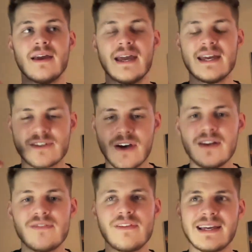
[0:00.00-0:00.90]
it's kind
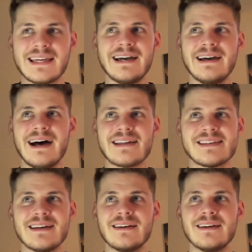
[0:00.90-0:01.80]
of like at
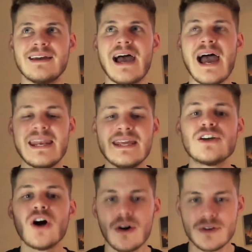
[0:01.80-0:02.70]
a any
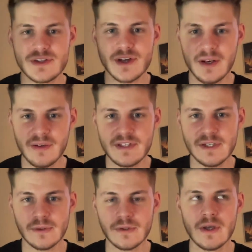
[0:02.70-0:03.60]
cost kind of
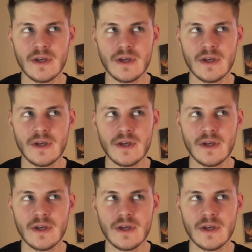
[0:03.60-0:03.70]
deal.